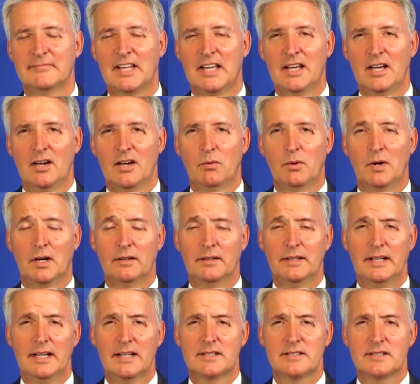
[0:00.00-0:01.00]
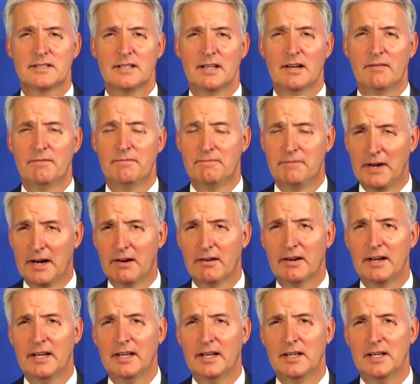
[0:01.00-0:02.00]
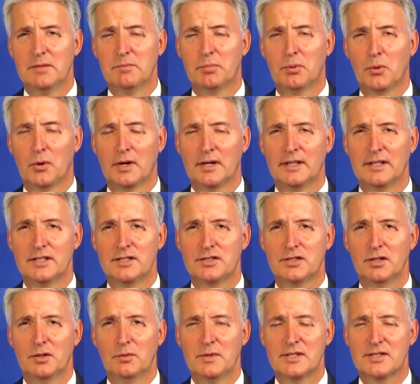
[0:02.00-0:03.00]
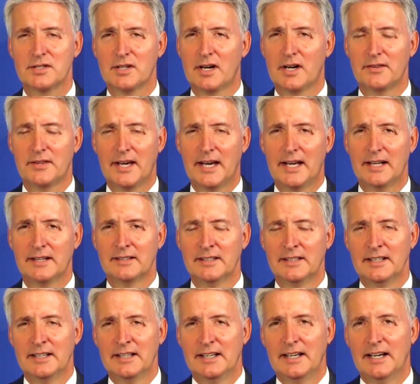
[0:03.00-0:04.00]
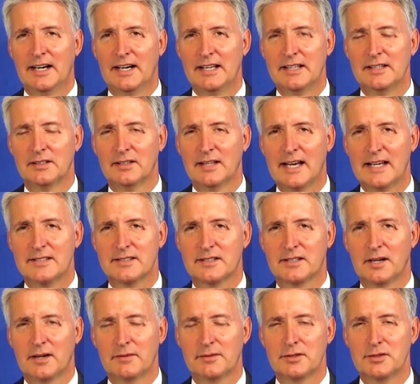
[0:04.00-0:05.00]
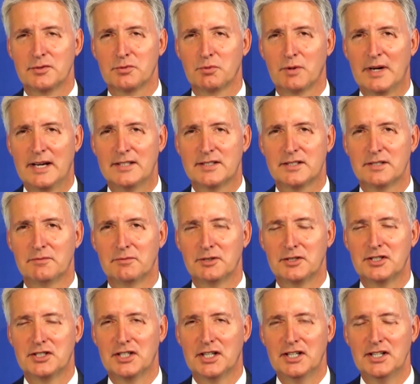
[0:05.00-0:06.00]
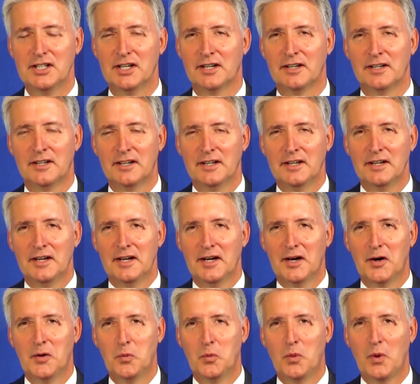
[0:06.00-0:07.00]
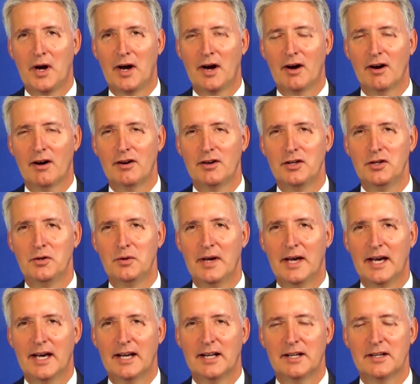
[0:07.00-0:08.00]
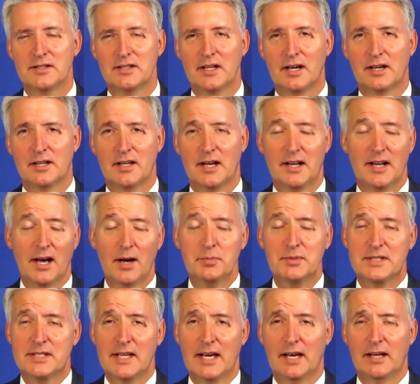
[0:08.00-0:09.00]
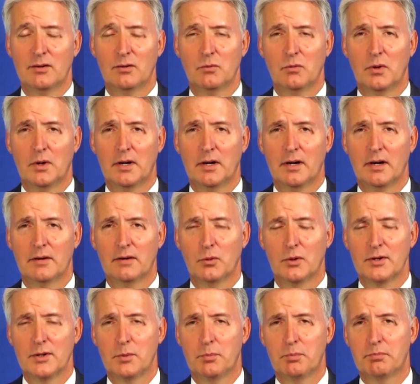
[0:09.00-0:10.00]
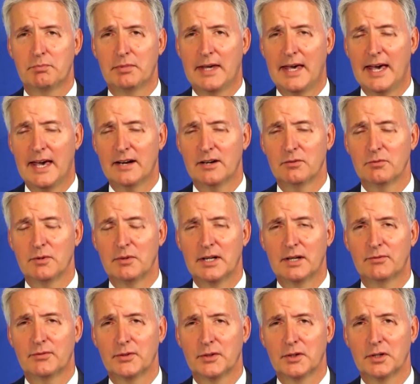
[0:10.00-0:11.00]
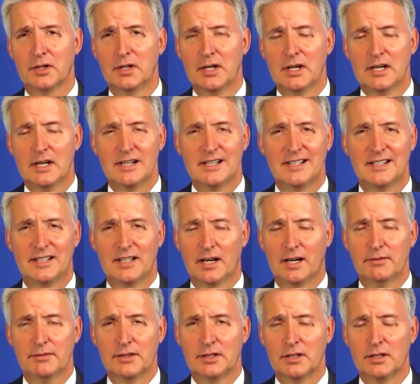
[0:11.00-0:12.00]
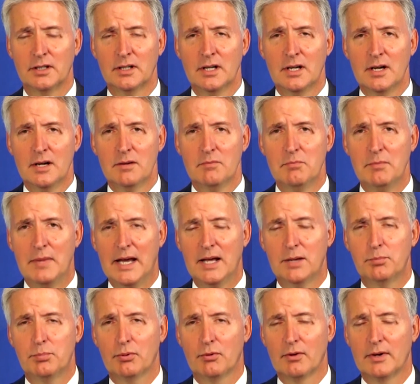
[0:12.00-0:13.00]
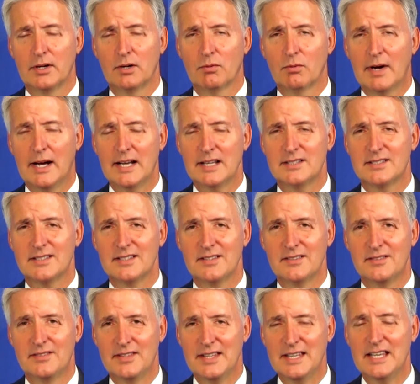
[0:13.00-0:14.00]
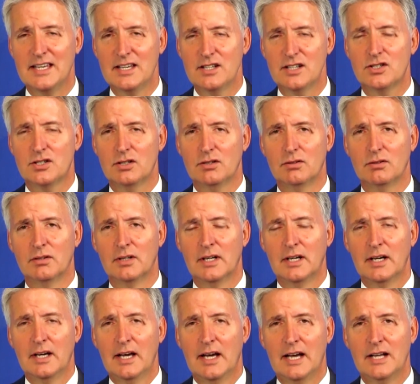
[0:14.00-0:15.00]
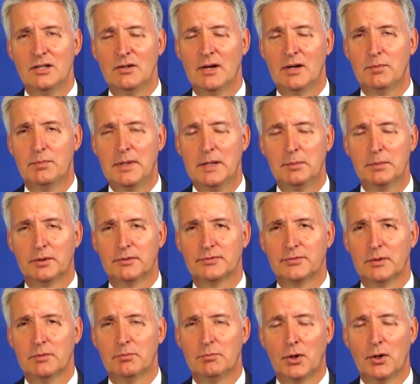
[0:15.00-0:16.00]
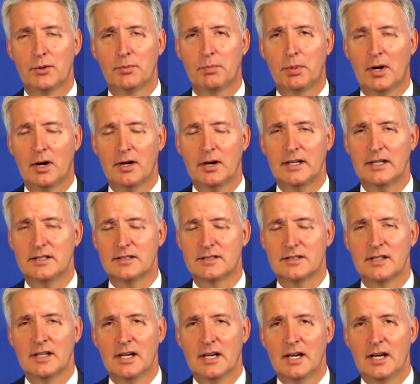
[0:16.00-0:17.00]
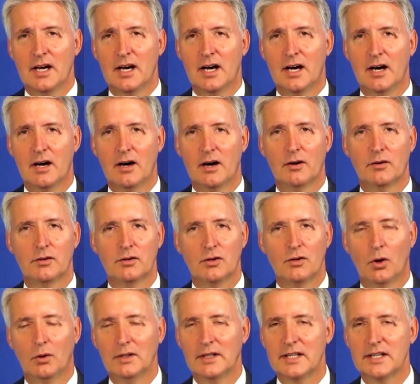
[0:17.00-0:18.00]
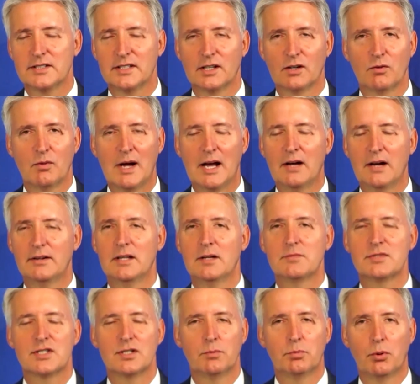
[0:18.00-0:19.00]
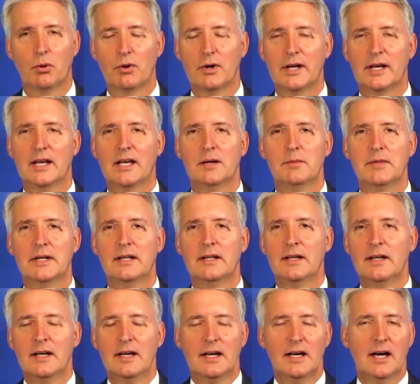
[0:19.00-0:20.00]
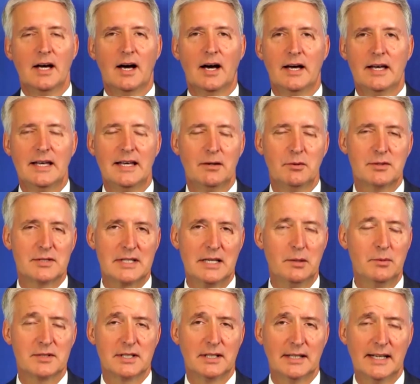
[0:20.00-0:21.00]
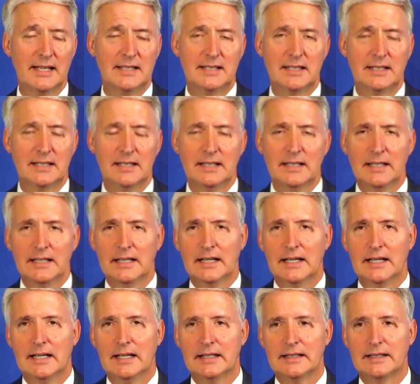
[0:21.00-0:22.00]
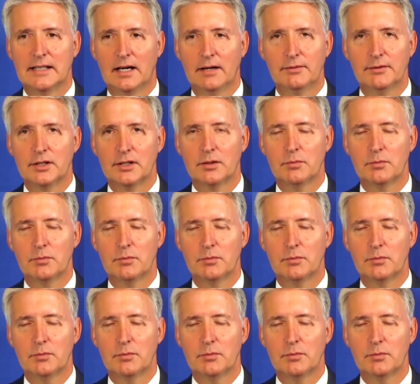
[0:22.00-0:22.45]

Well, it's a very important issue, and we saw that in the last governor's race in Virginia, where you had an upset where the candidate running for governor made parental rights the issue, and you had people from both parties coalescing around him, supporting him, and he was elected governor